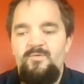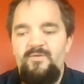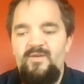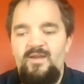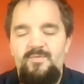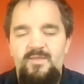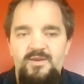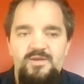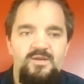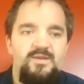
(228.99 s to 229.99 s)
We've got to
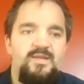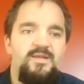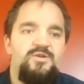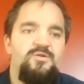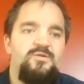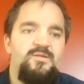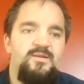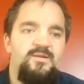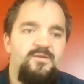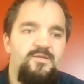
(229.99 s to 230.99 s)
position teachers
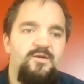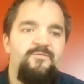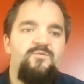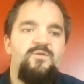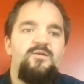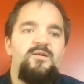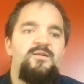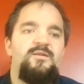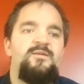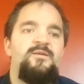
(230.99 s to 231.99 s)
and software
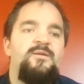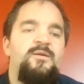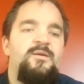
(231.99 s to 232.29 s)
and,